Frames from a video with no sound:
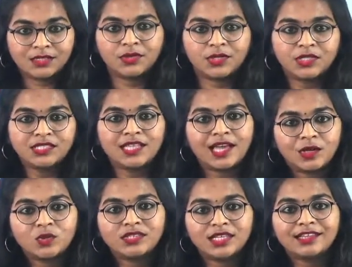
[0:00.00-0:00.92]
because they are
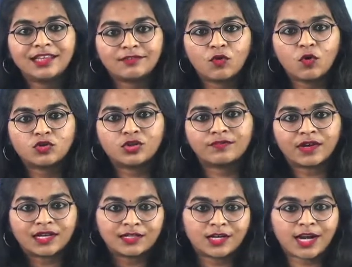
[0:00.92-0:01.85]
losing their force of
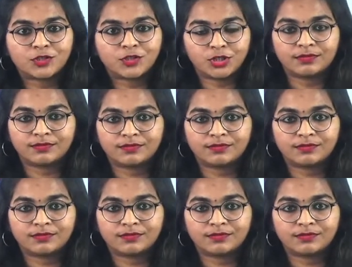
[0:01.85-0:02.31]
attraction.